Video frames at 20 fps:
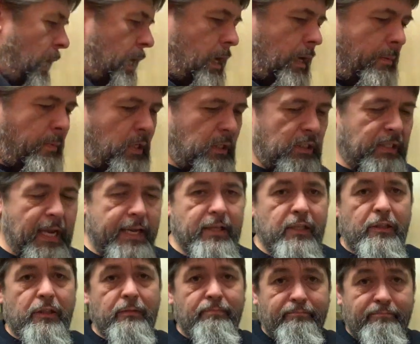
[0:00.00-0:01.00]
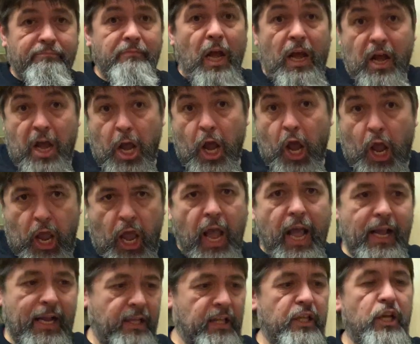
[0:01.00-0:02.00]
and I'm going to take the
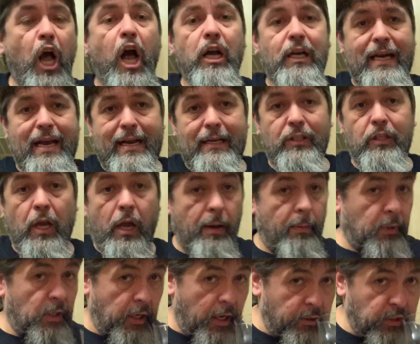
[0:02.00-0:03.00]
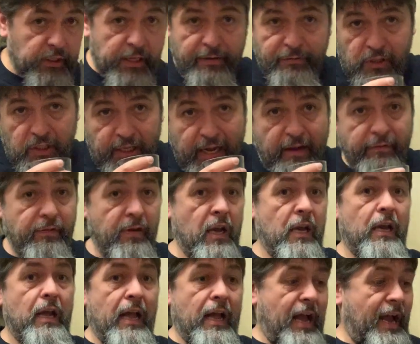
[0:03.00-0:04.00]
a glass. I'm going to go sniff, sniff,
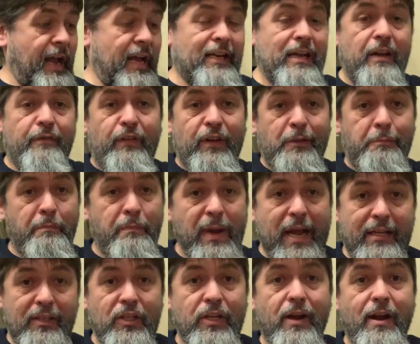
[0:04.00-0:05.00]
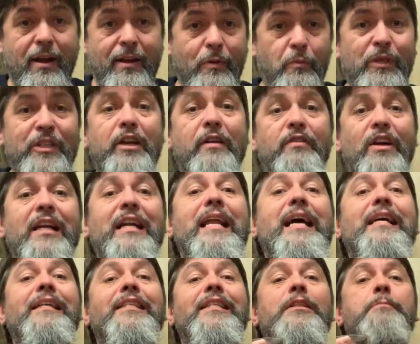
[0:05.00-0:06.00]
and if it's better, whichever
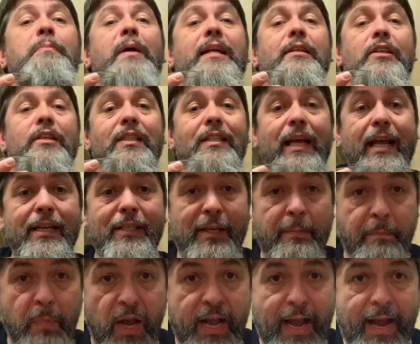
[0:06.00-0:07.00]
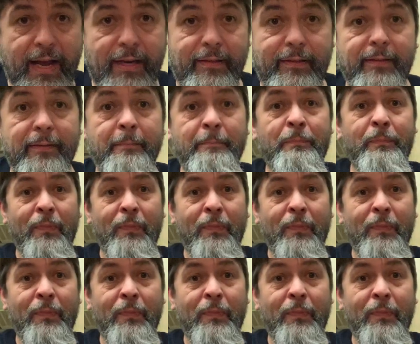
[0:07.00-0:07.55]
glass is better stays in my hand.